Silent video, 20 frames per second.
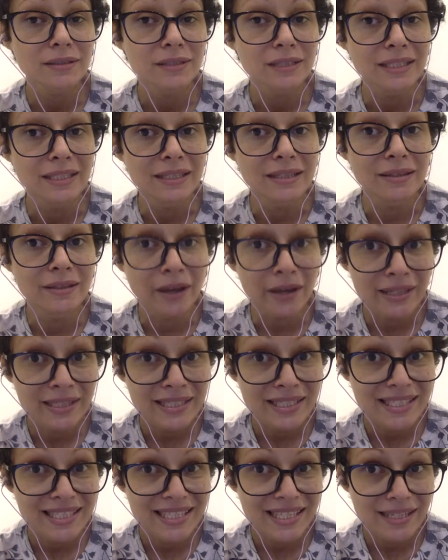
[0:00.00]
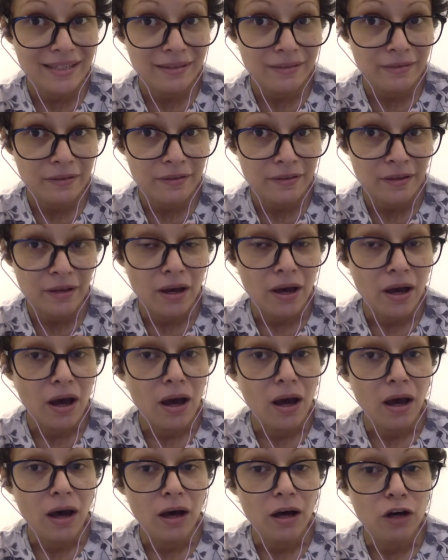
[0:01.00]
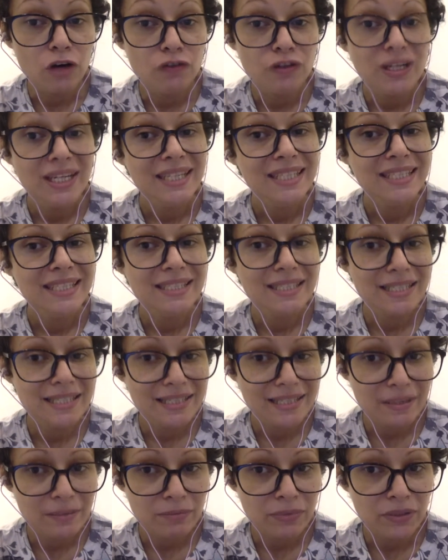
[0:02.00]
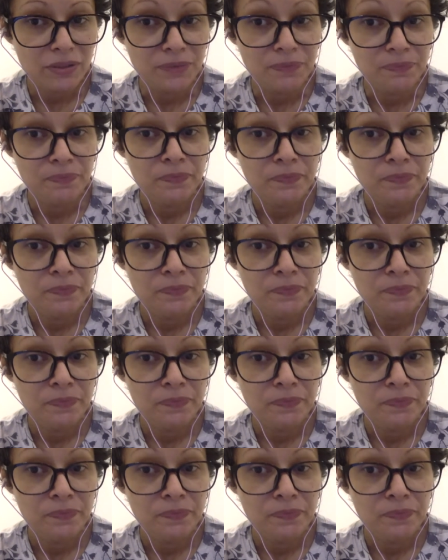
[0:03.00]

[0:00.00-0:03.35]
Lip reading: the 19th of December.